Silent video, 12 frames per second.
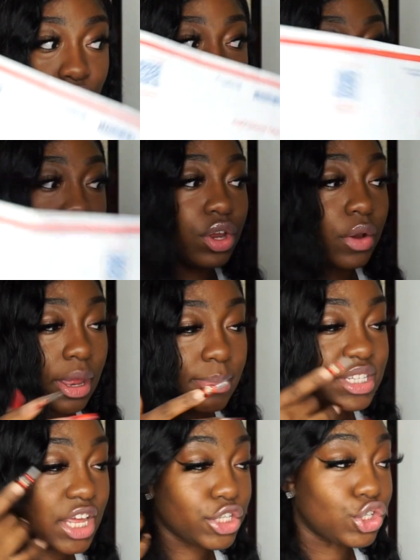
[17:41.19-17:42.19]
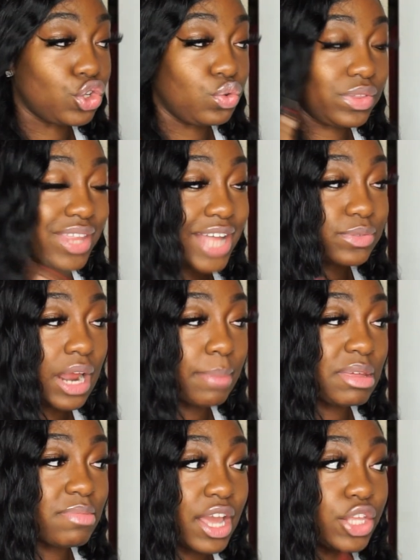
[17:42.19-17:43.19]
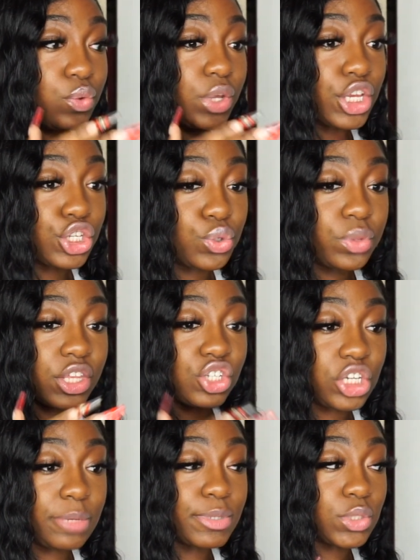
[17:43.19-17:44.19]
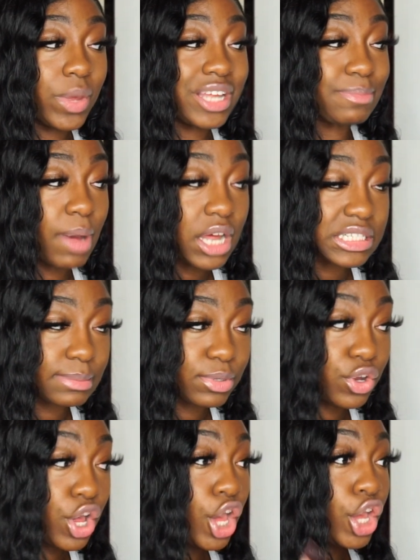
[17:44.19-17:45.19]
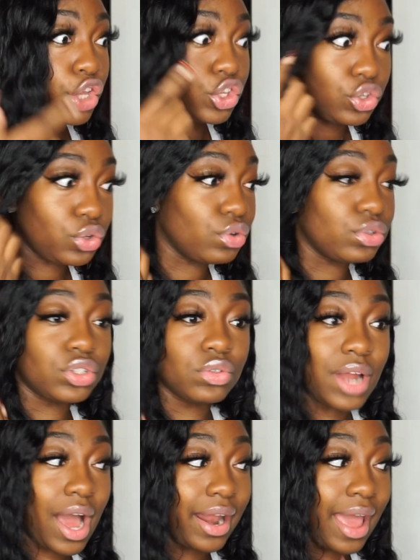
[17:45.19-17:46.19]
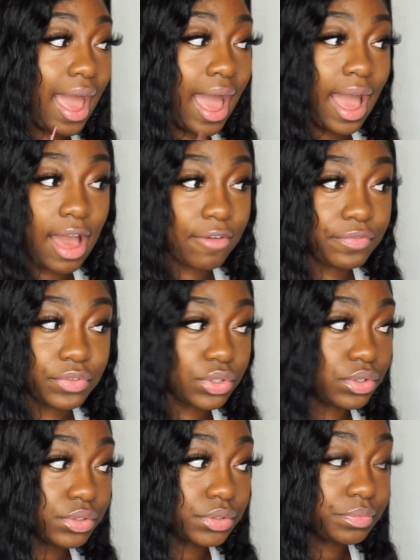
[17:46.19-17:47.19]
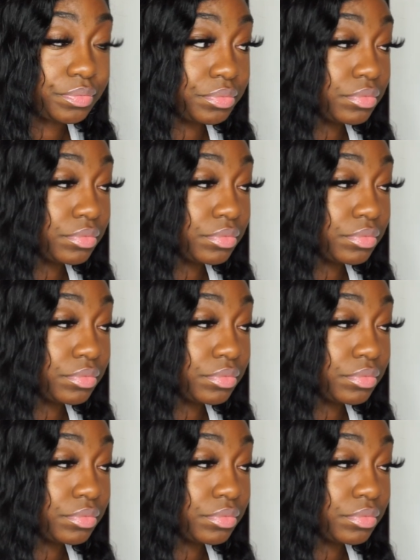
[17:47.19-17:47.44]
You know what I'm saying? So that's what I mean by you can do it the cheapest way as possible. You do not have to